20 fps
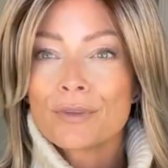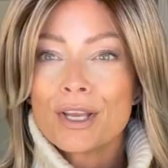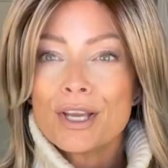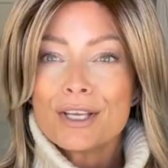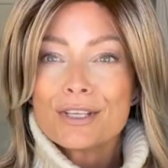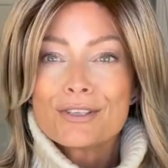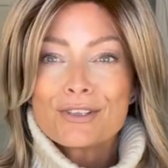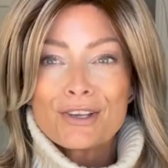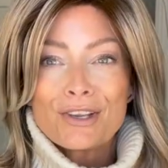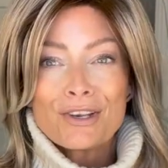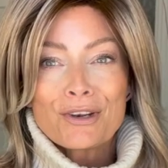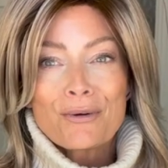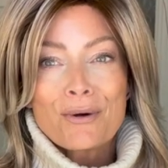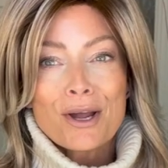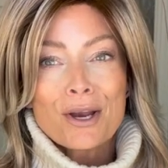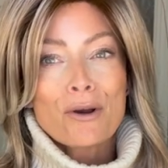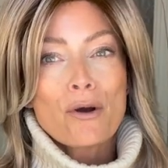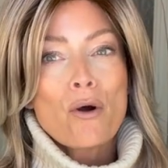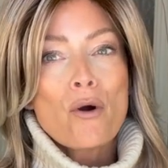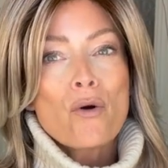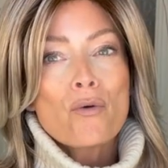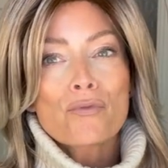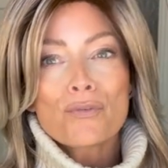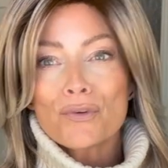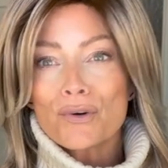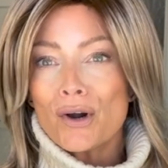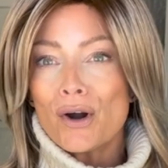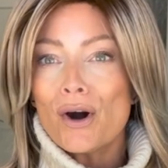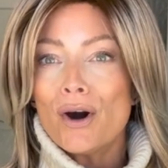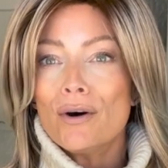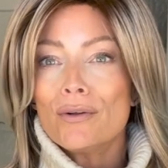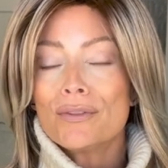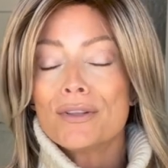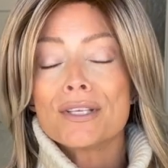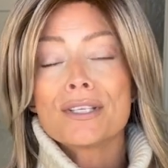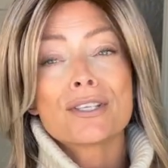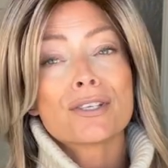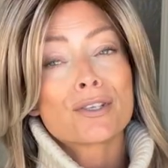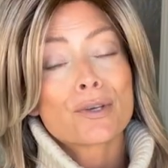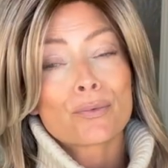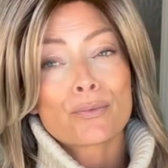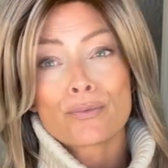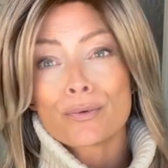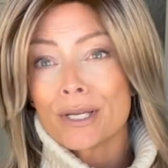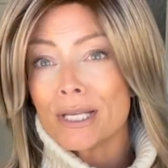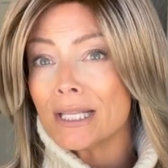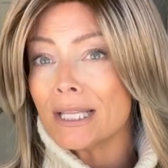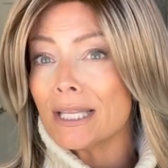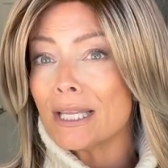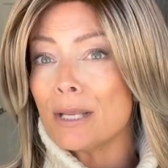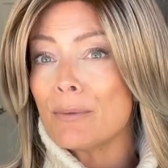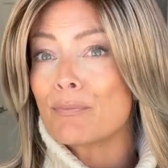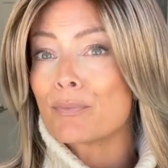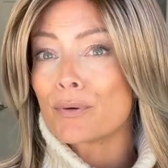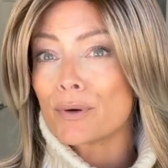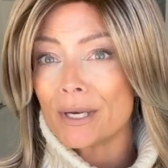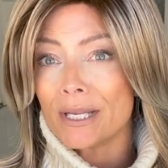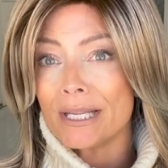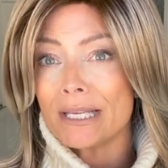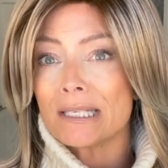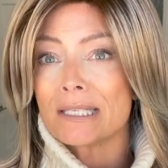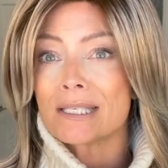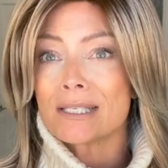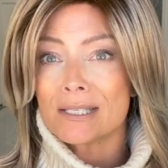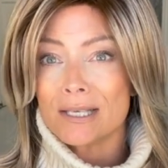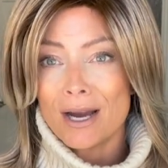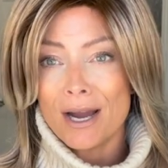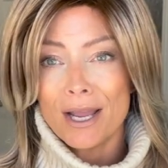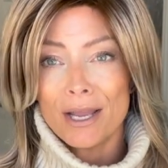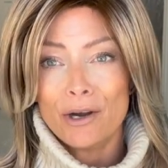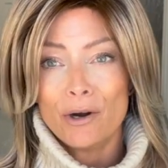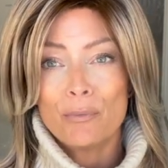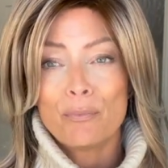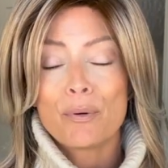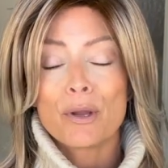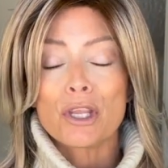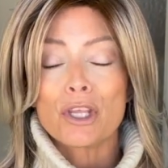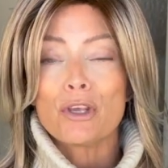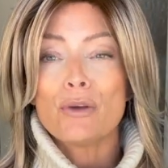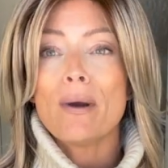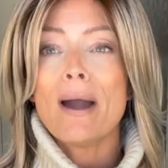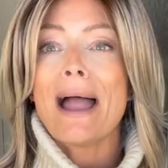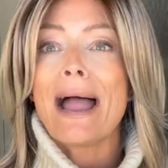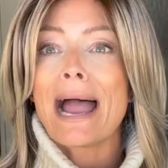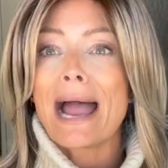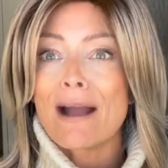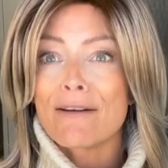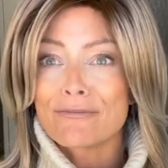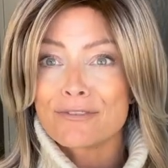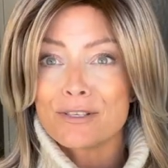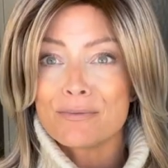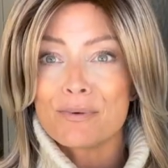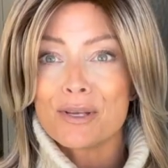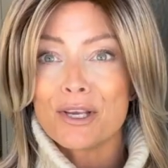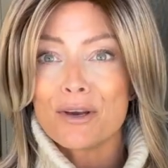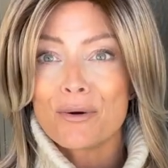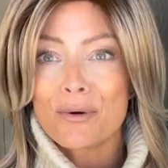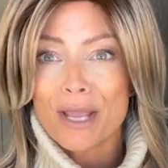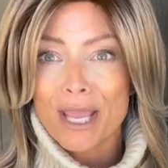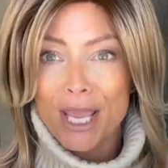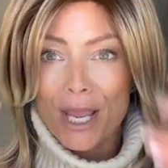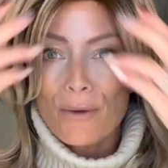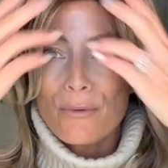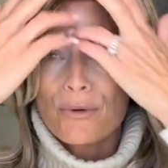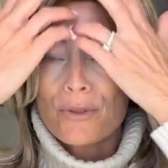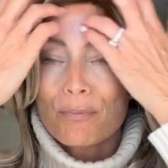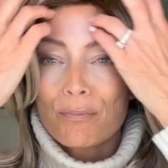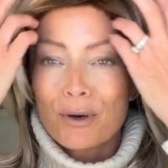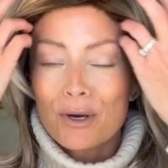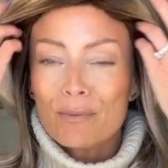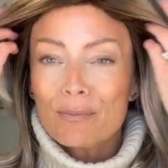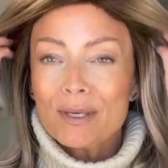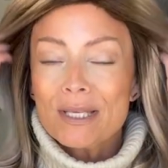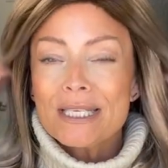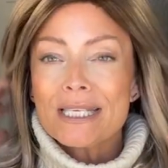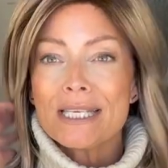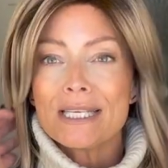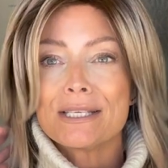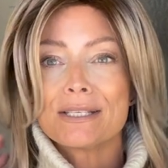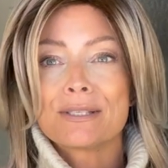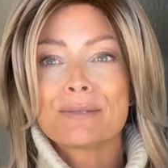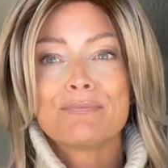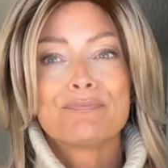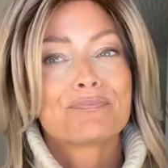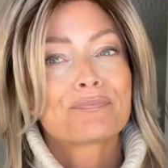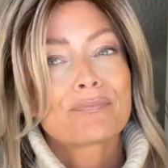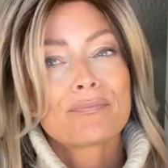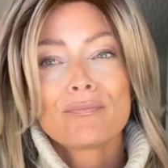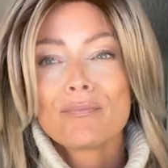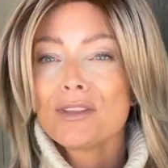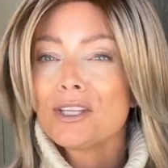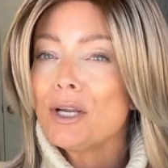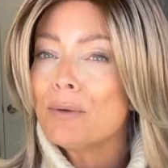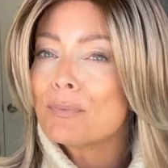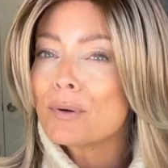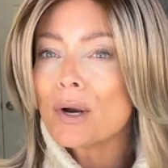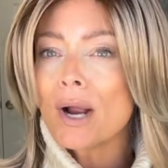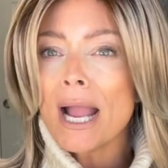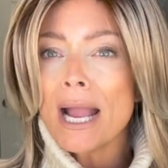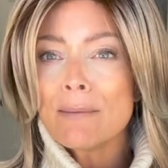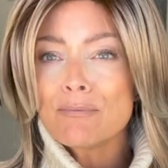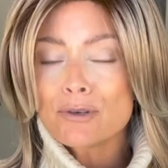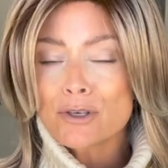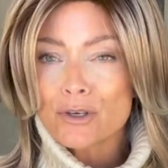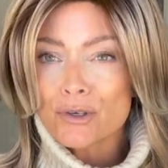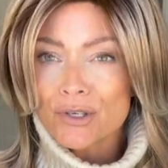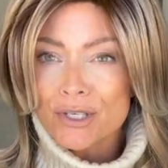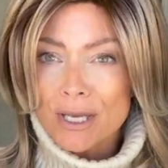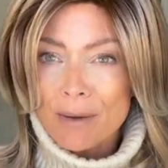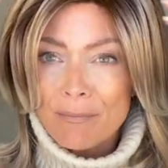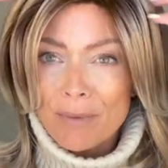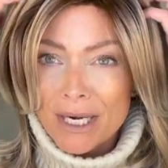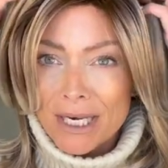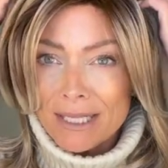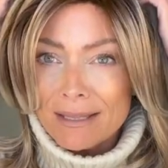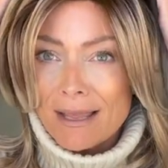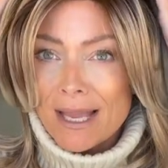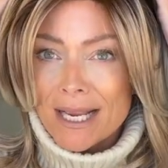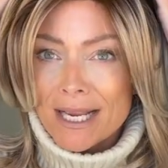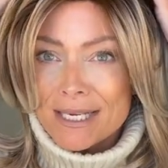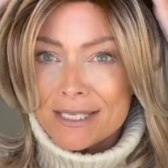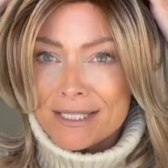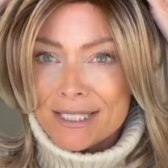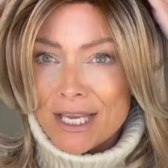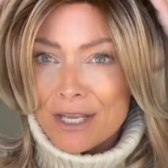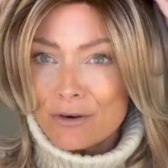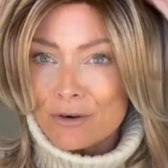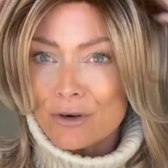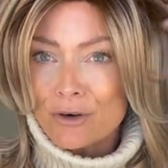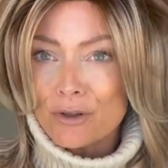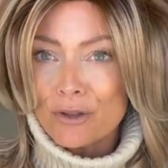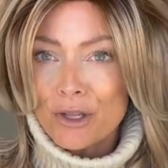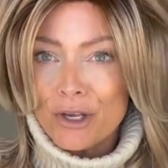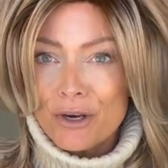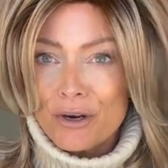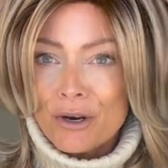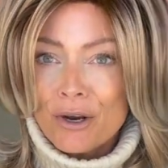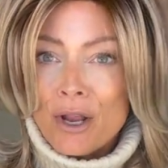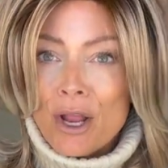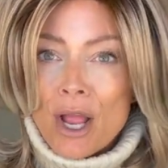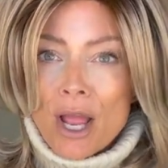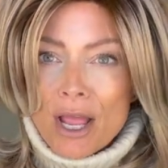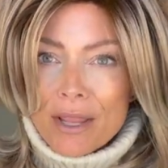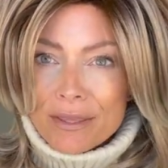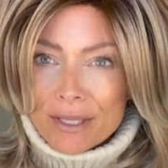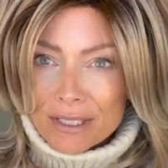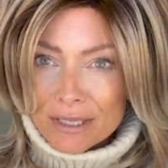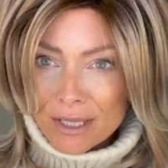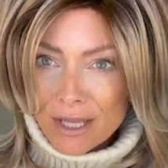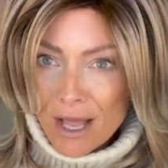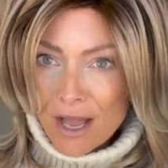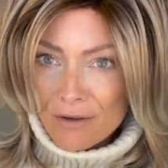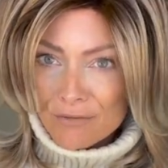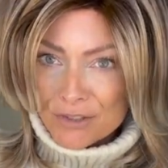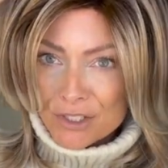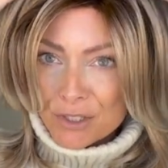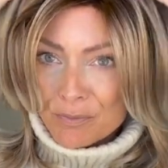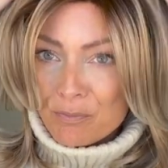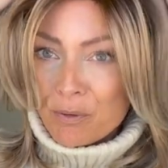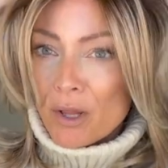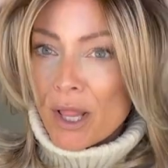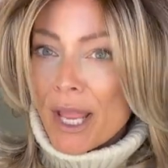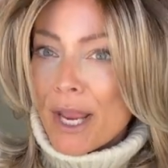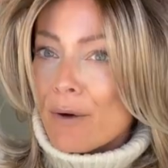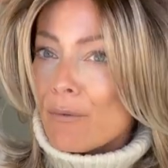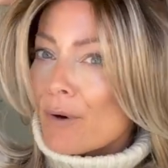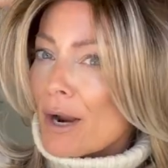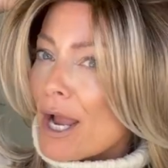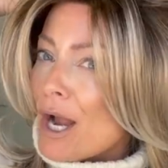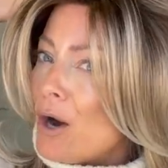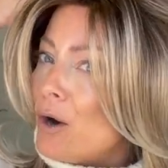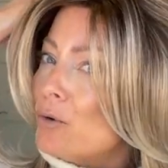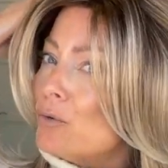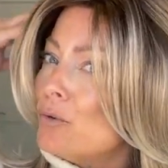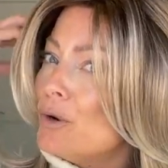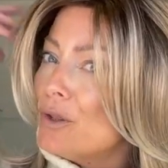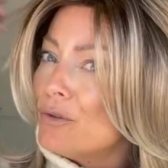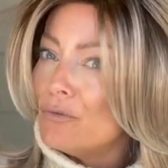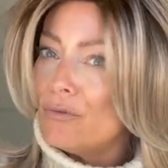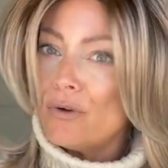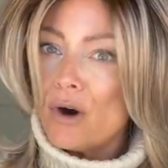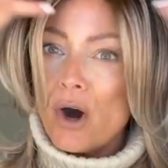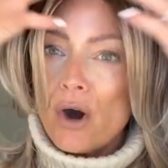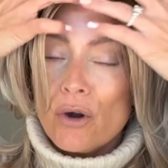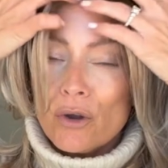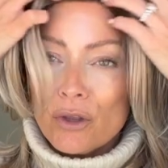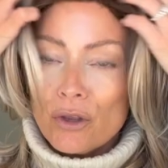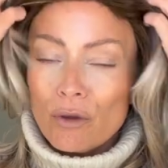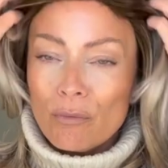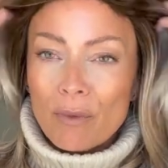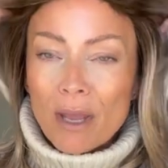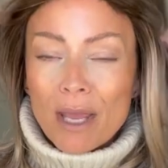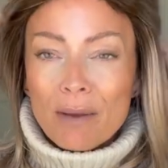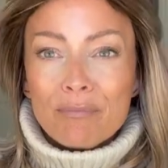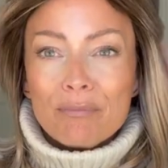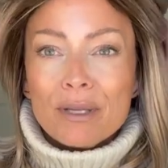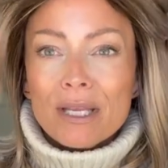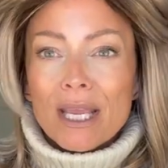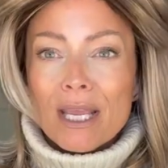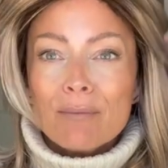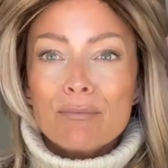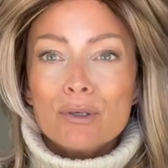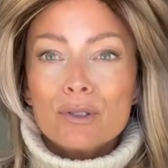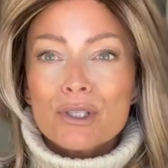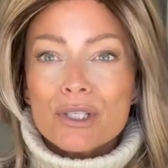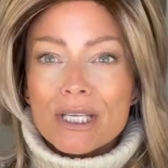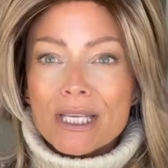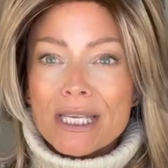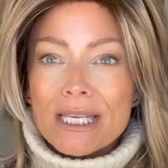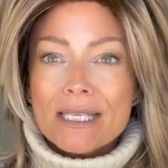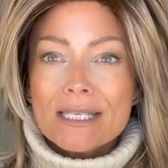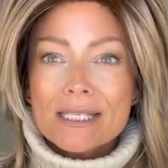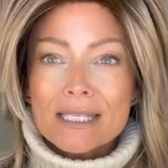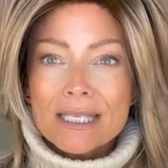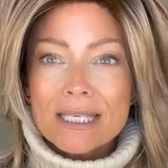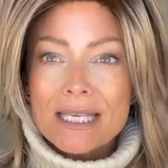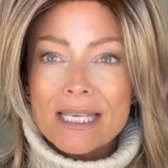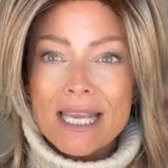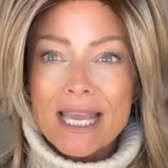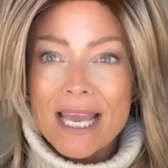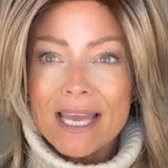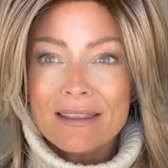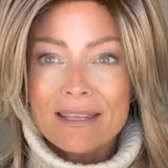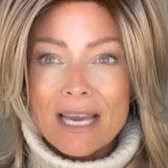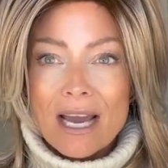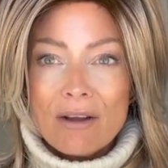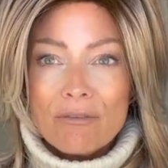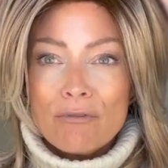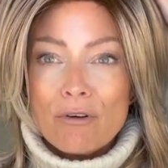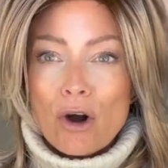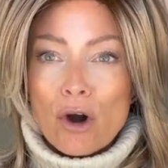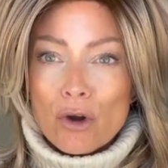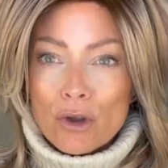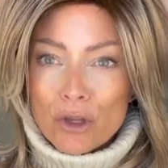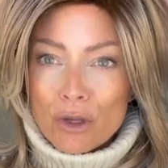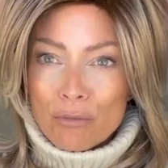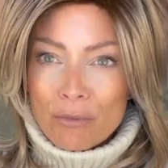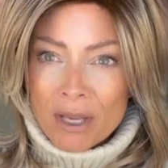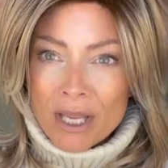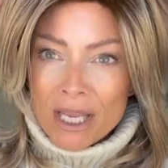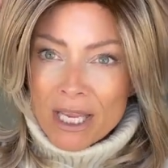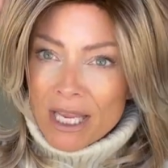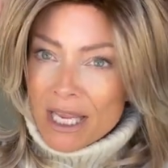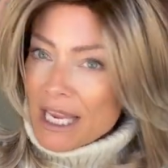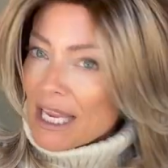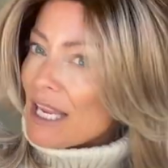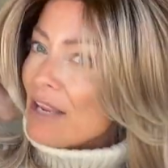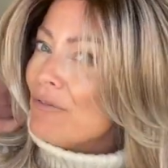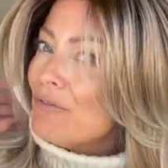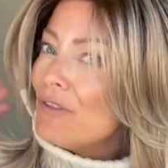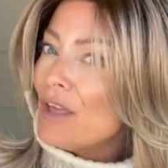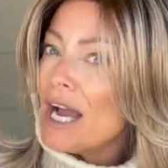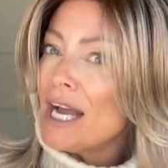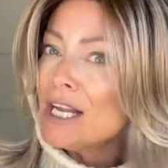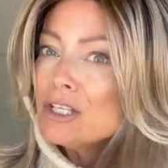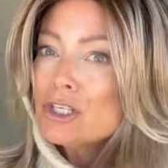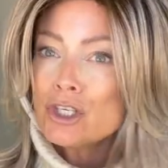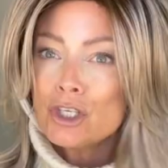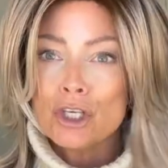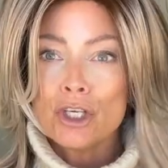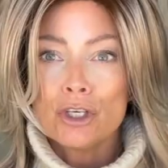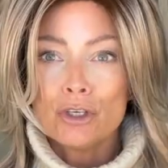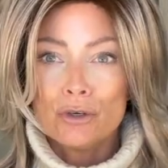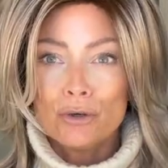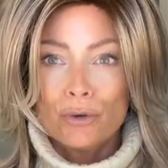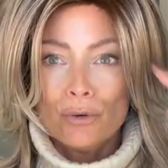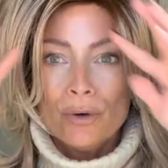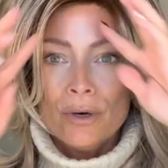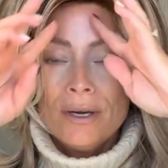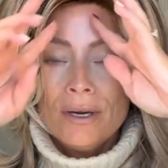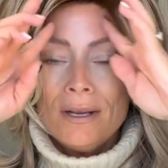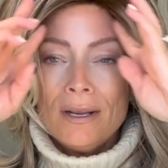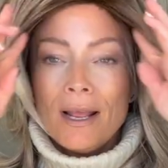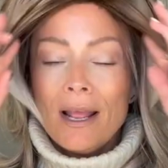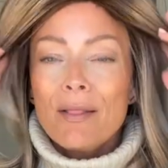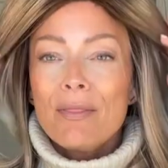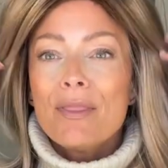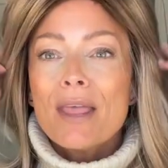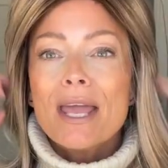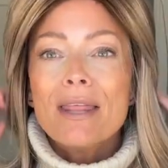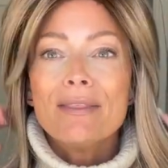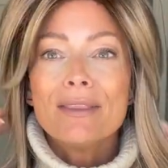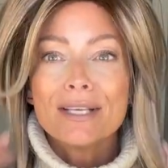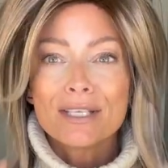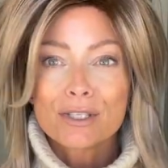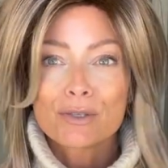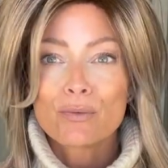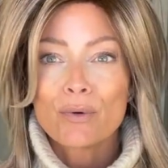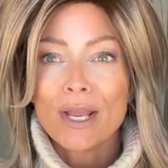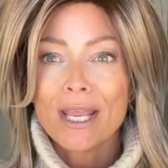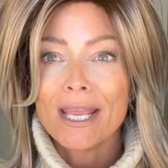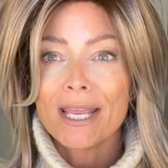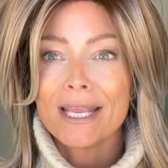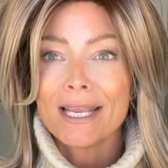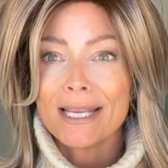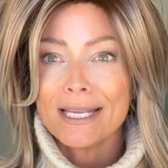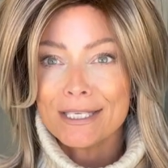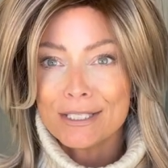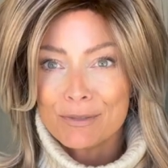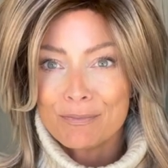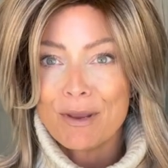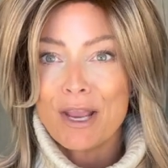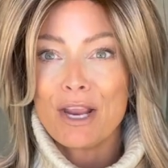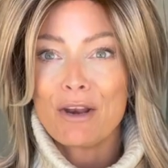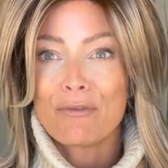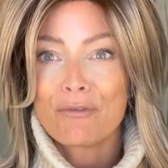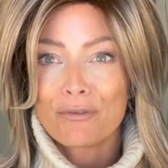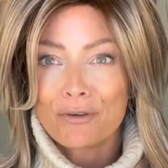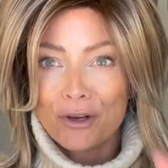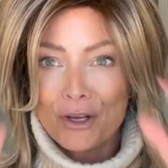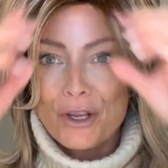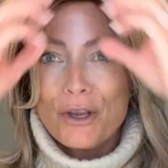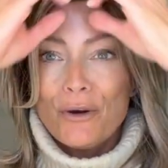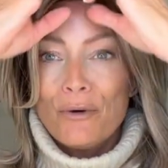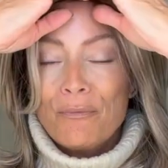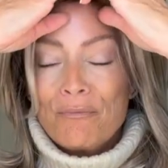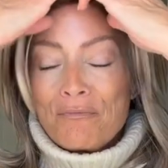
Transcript: So you know what, overall, this is a really pretty style, but you have to be okay with permatease. Perhaps you're somebody, like I said earlier, that loves to play around with volume and be able to easily get that volume. If that's you, then this wig is made for you.